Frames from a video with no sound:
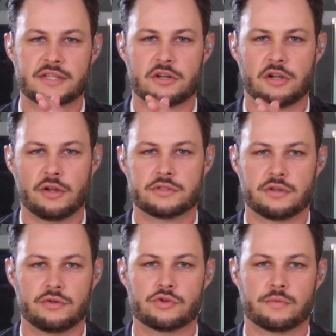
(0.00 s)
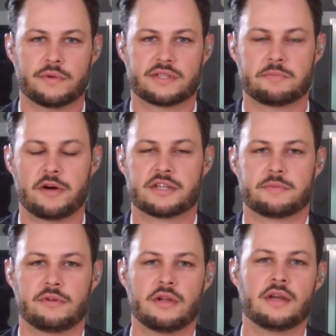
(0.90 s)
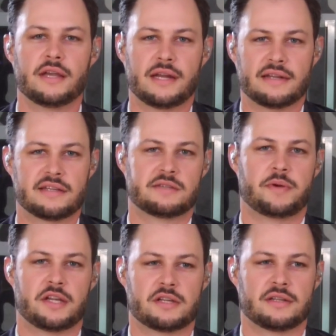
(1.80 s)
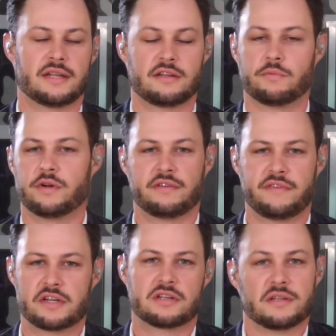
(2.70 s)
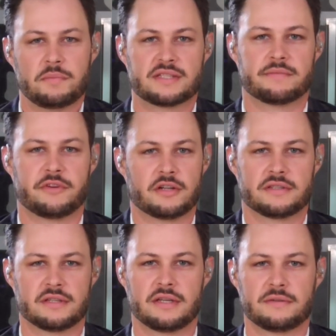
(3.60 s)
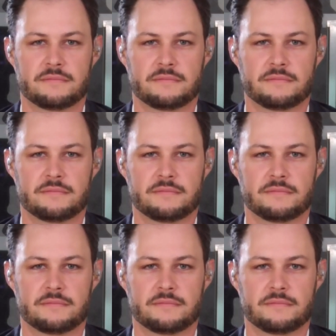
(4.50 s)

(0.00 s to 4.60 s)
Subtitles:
as close to a neutral mix as possible, in anticipation that there will eventually be some volatility.